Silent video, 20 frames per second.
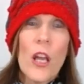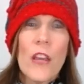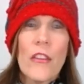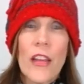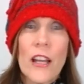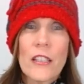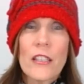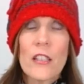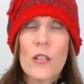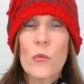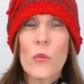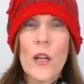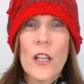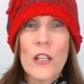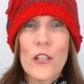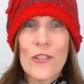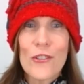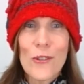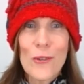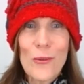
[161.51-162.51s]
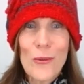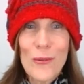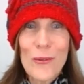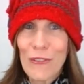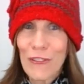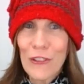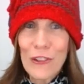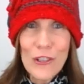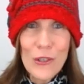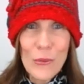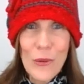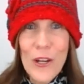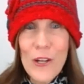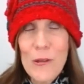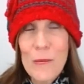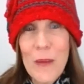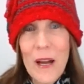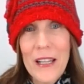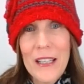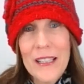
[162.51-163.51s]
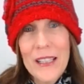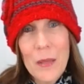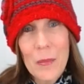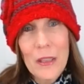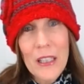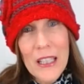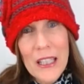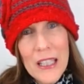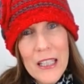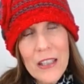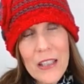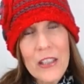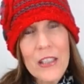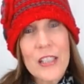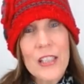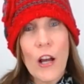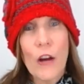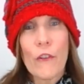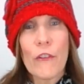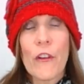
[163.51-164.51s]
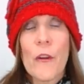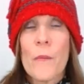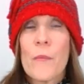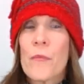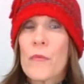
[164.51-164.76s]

That's the way that first way your body's able to heal itself.